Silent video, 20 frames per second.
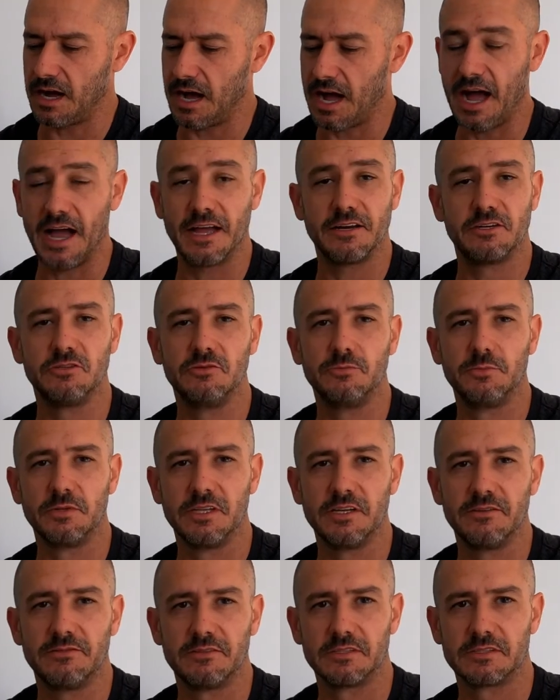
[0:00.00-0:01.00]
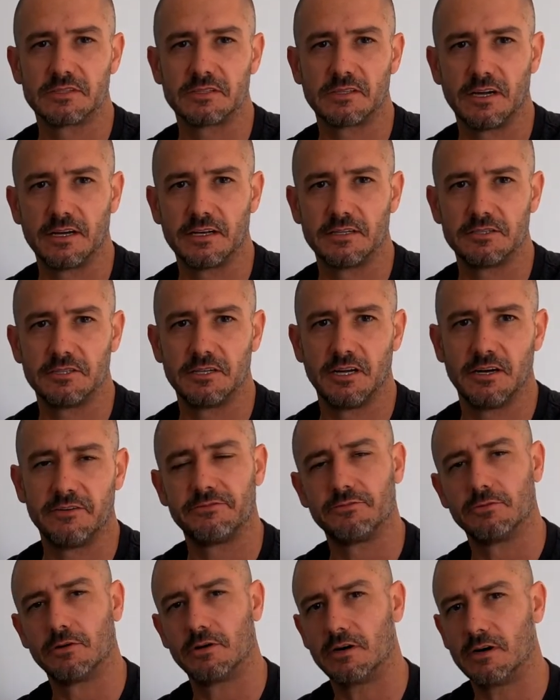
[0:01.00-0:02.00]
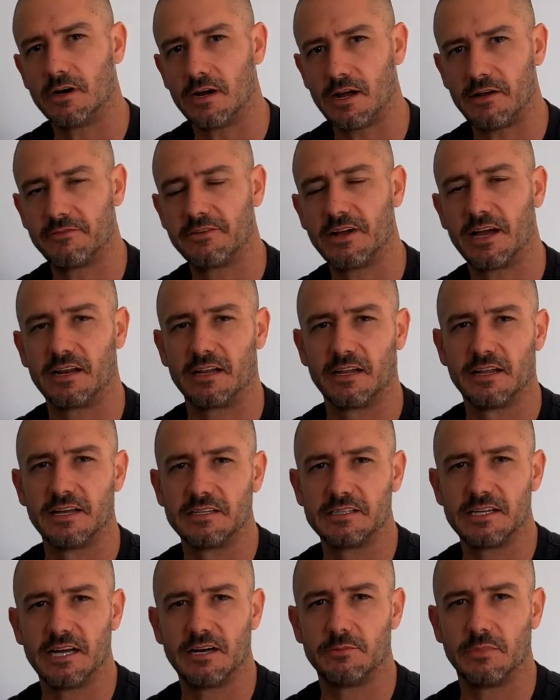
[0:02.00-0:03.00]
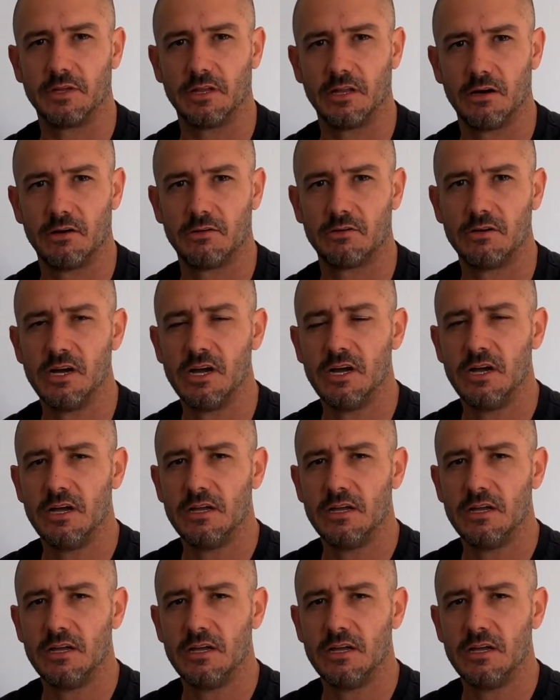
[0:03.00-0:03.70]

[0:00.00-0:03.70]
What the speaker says: I do believe in this luggage enough where I've got a link down below